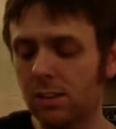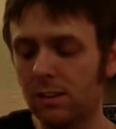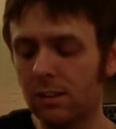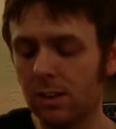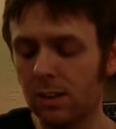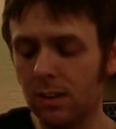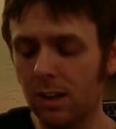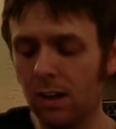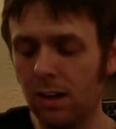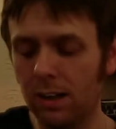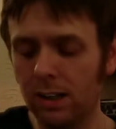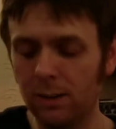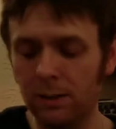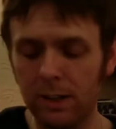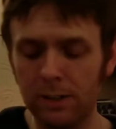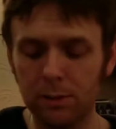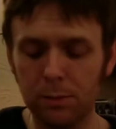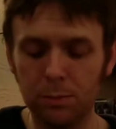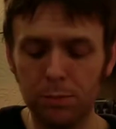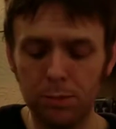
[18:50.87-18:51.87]
The Guy Who
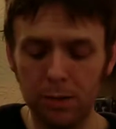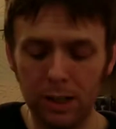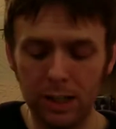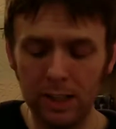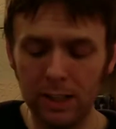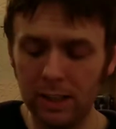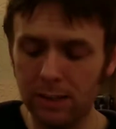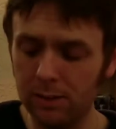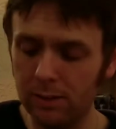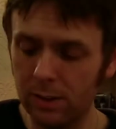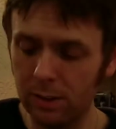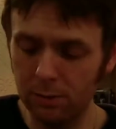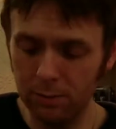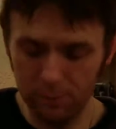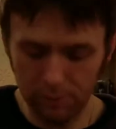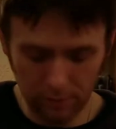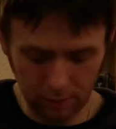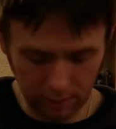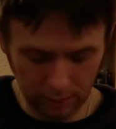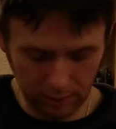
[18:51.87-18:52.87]
Has a Brain gives it a
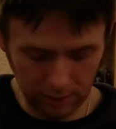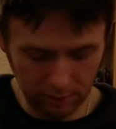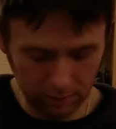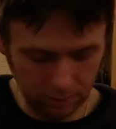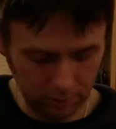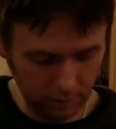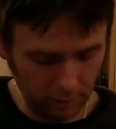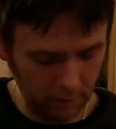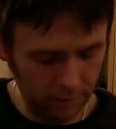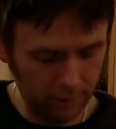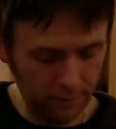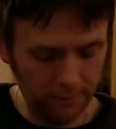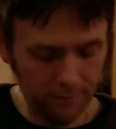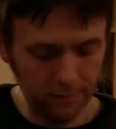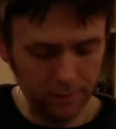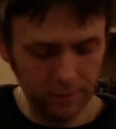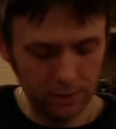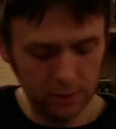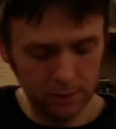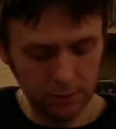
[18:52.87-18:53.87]
5.
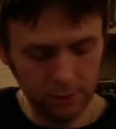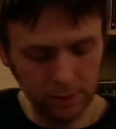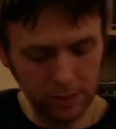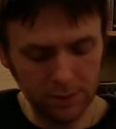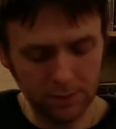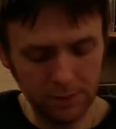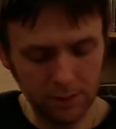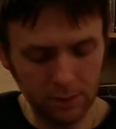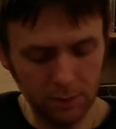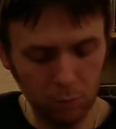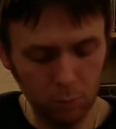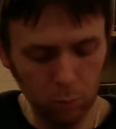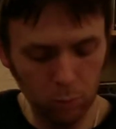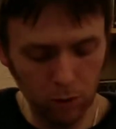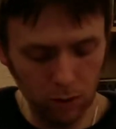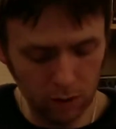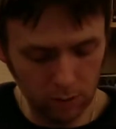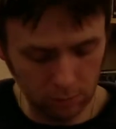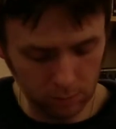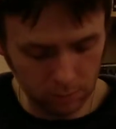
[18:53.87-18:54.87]
Jurassic
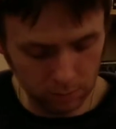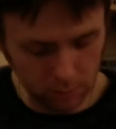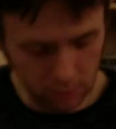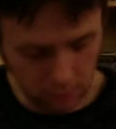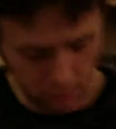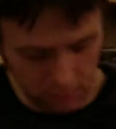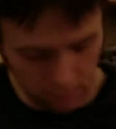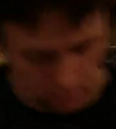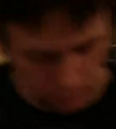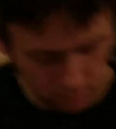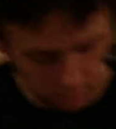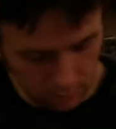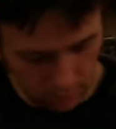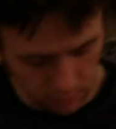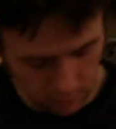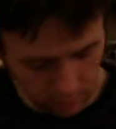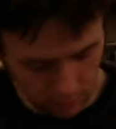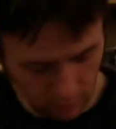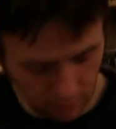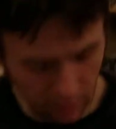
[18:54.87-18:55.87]
World
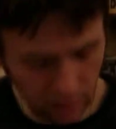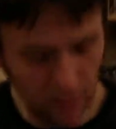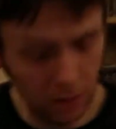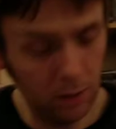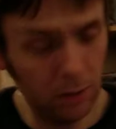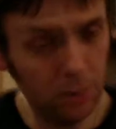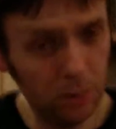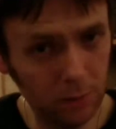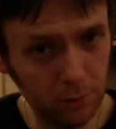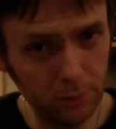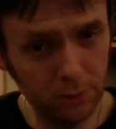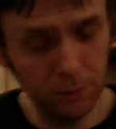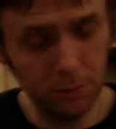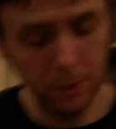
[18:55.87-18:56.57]
I loved